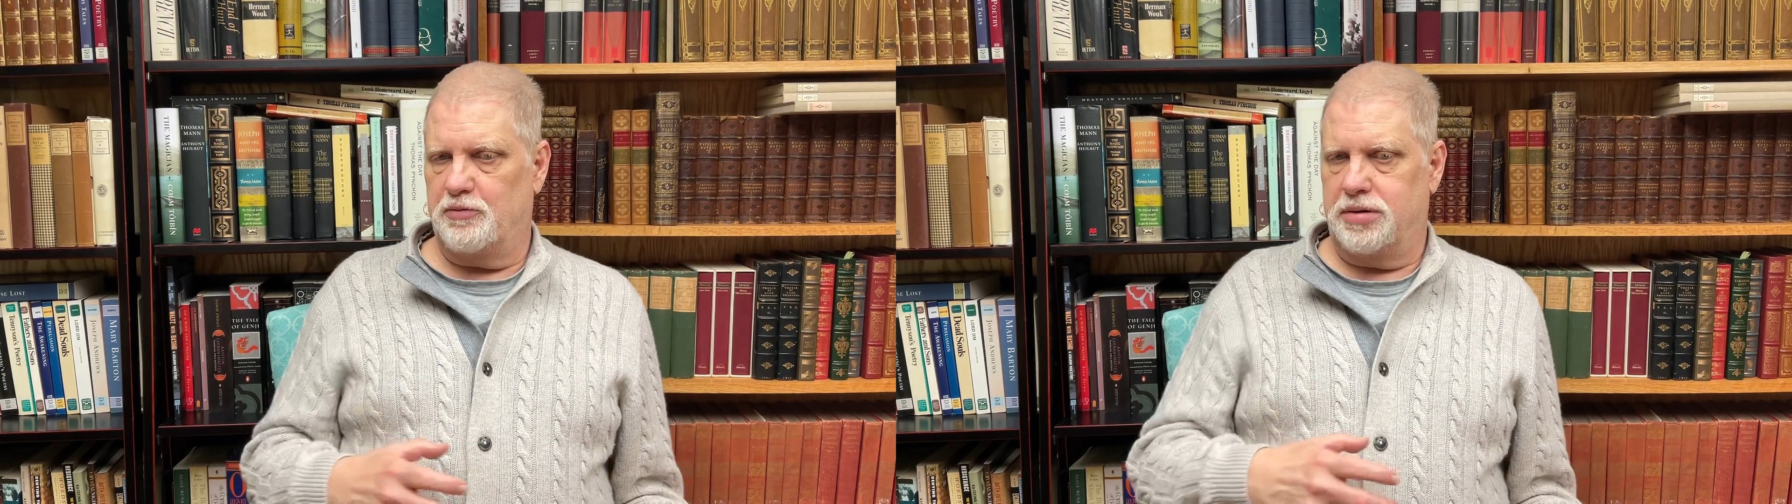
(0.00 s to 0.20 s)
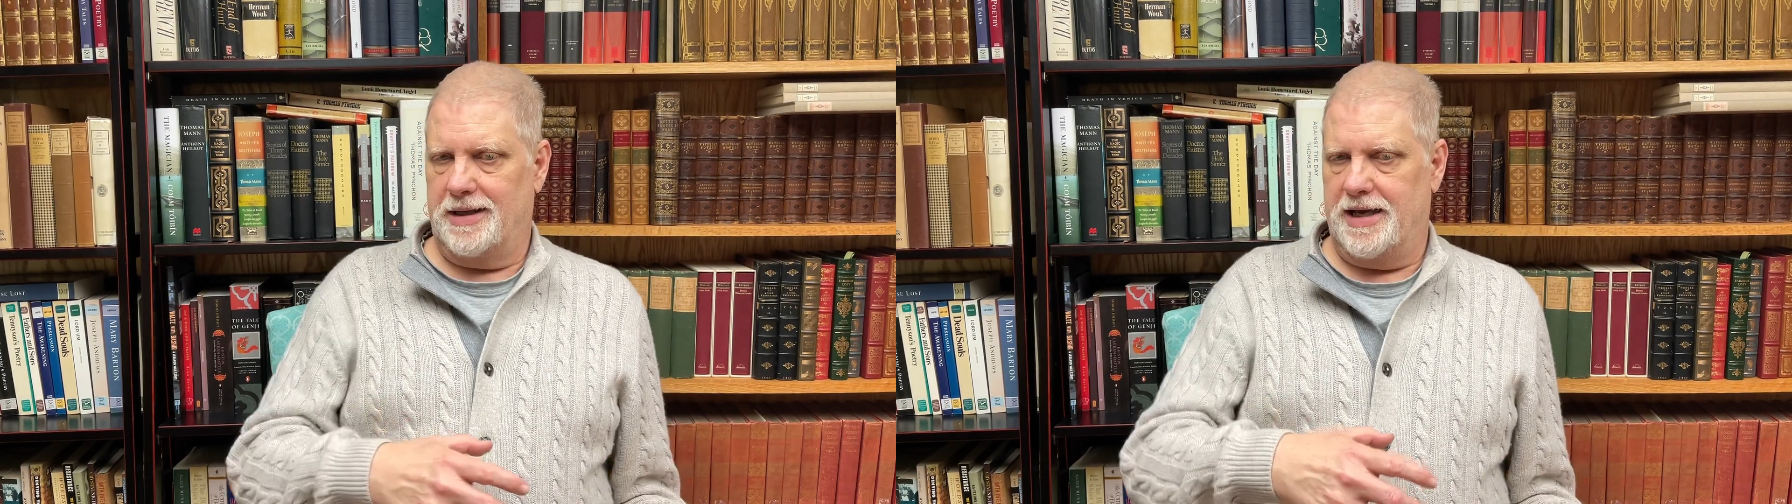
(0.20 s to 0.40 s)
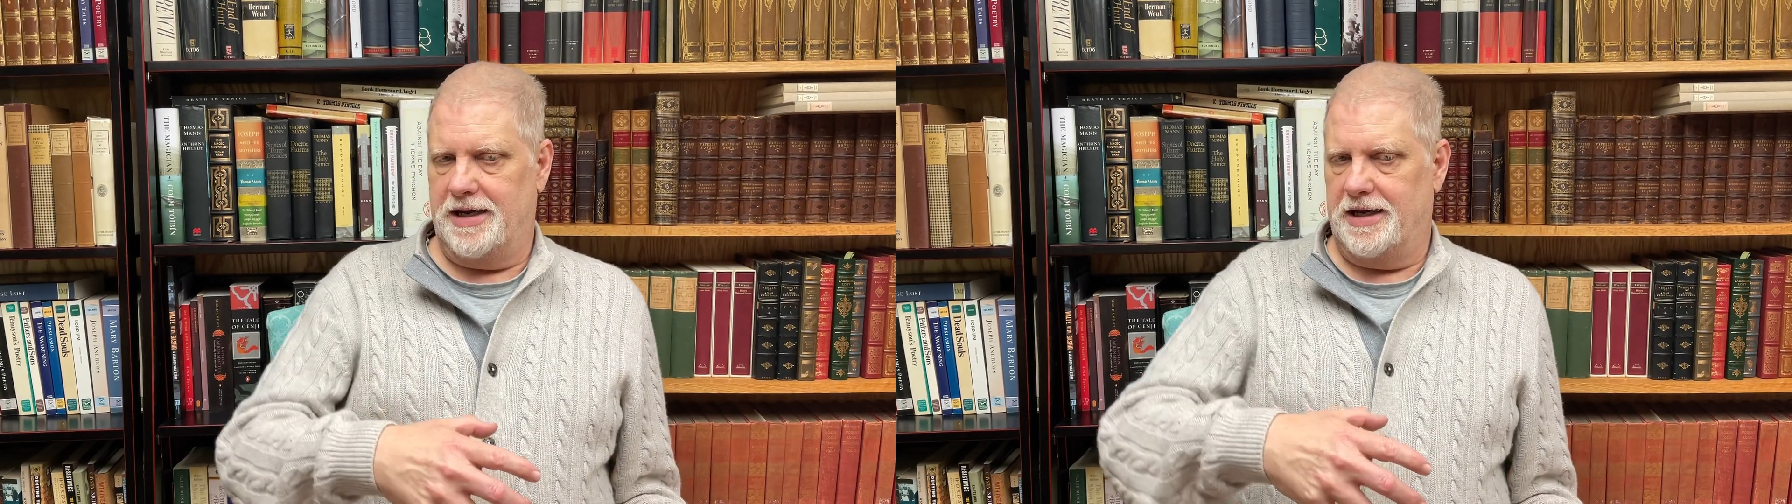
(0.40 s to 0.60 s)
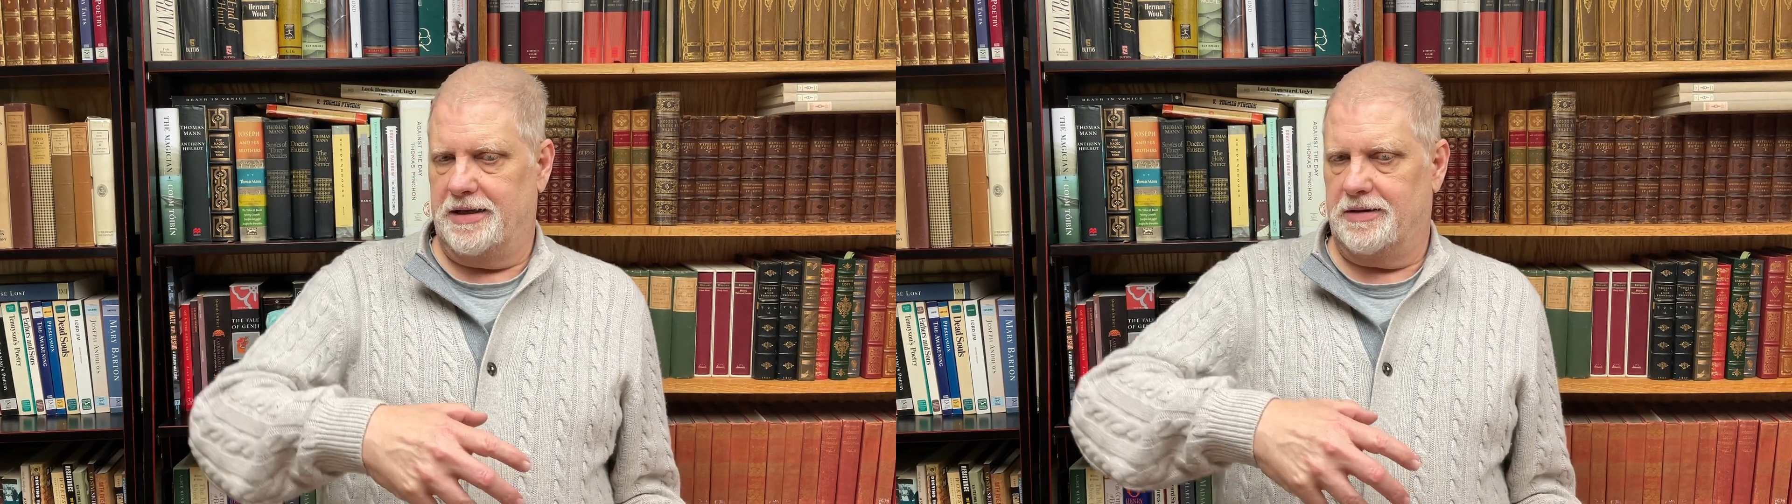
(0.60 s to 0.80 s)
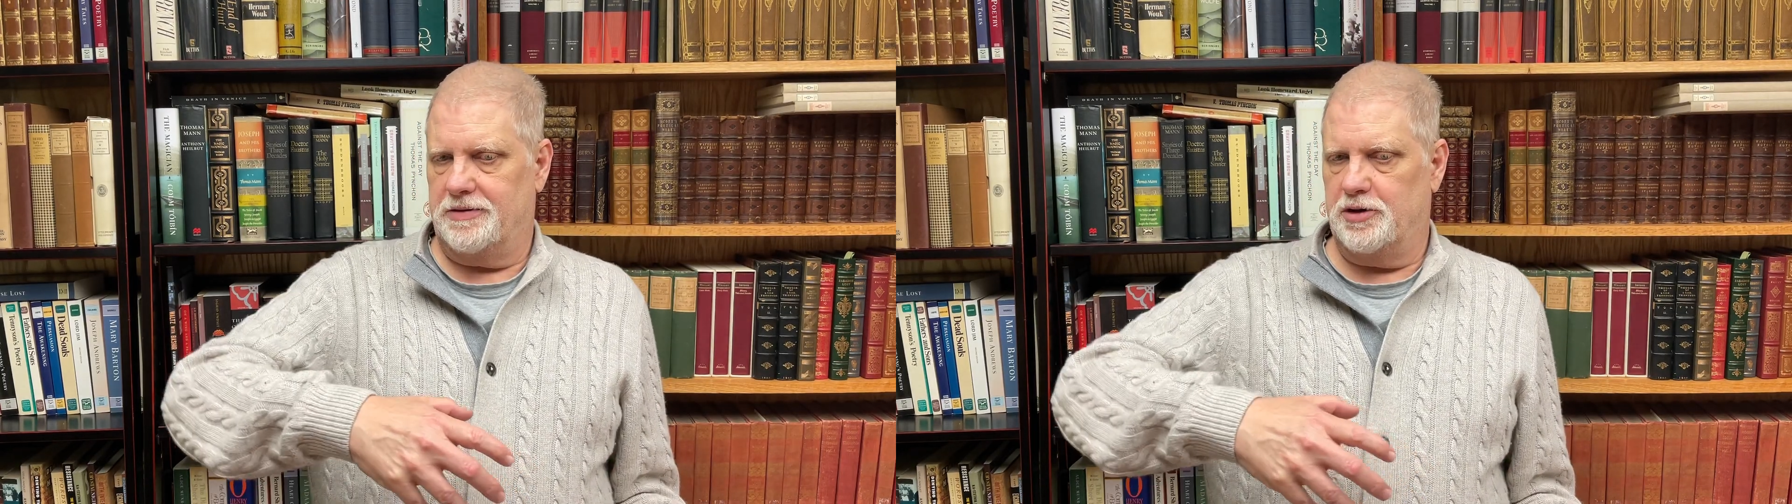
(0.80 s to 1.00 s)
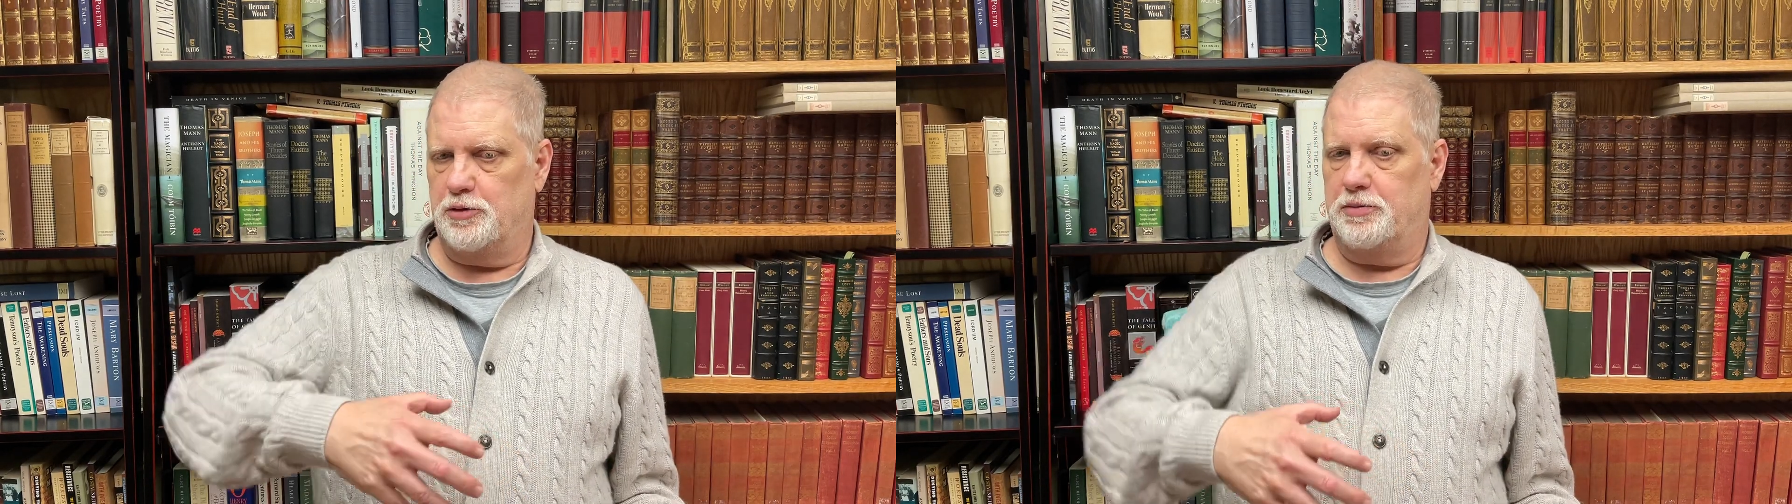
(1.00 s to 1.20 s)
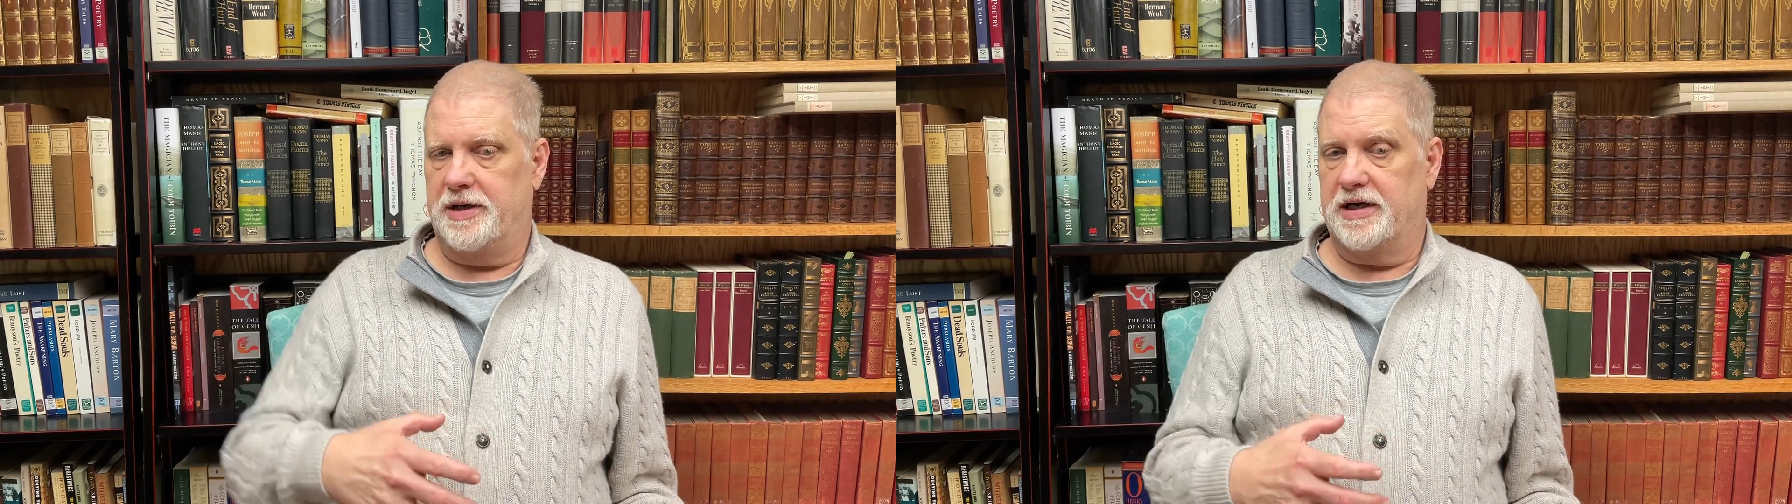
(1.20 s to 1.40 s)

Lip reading: planning to be